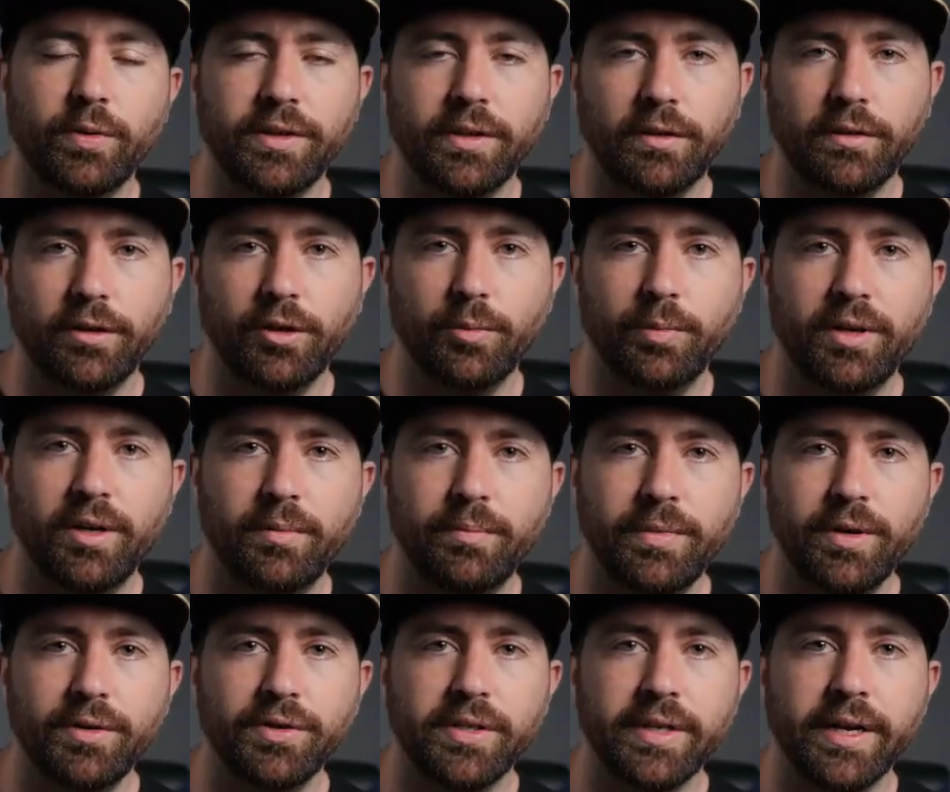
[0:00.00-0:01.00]
with a little bit of
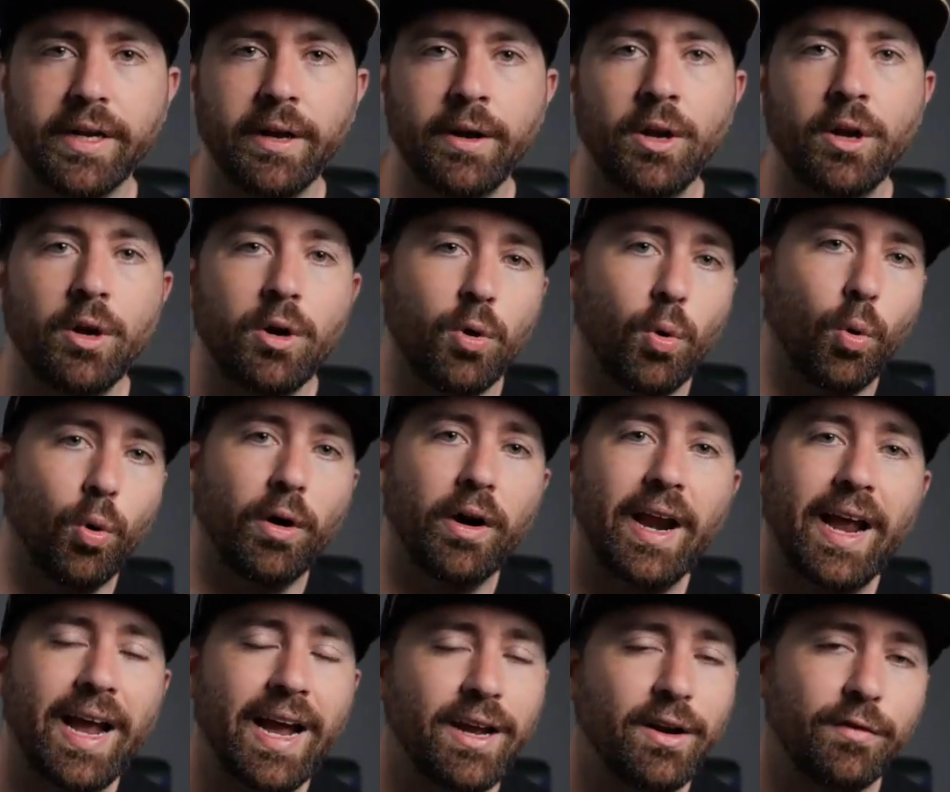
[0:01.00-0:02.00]
music,
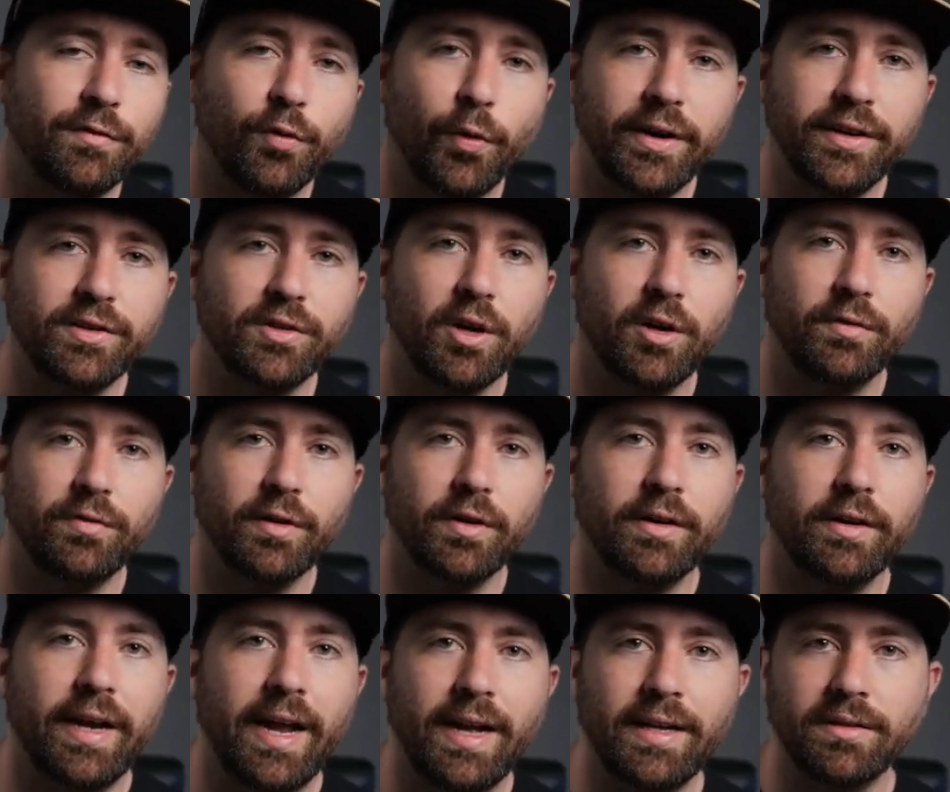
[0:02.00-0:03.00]
or add a
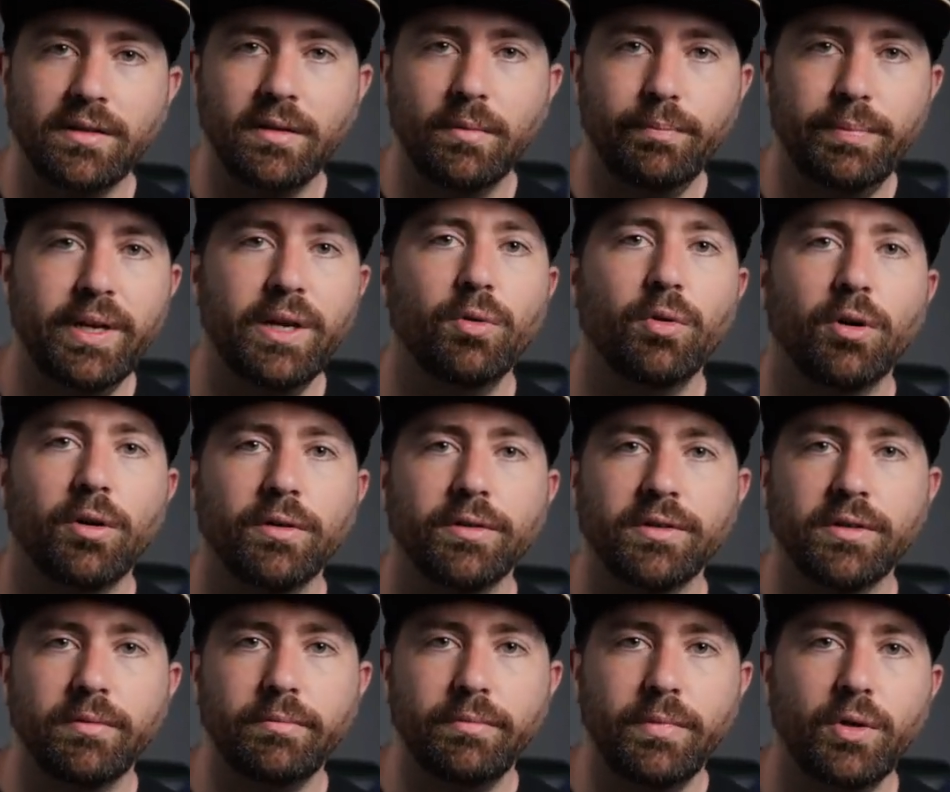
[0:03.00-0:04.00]
voiceover, add some B-roll,
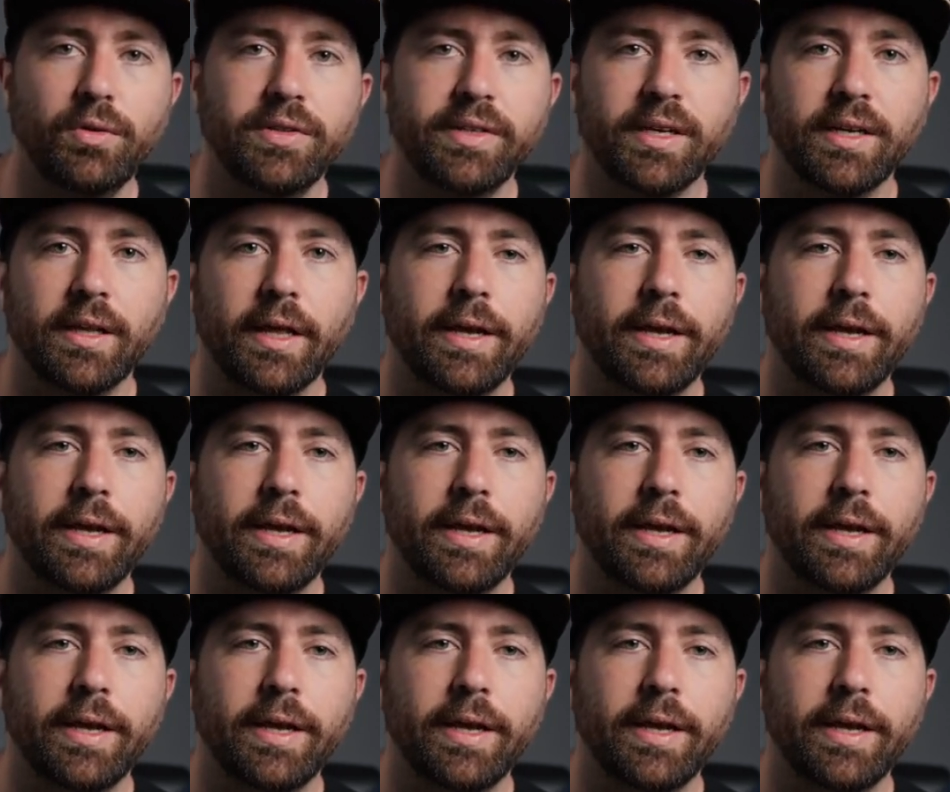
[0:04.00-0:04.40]
some music.